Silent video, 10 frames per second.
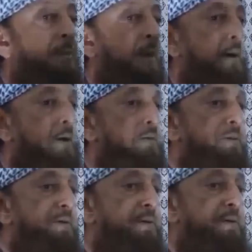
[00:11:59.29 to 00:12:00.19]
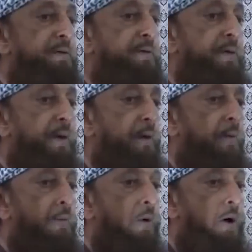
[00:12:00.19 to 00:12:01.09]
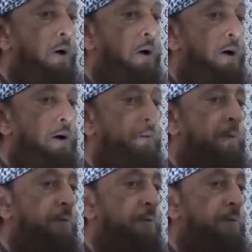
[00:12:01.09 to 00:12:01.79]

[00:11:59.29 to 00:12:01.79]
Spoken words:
But because this is a war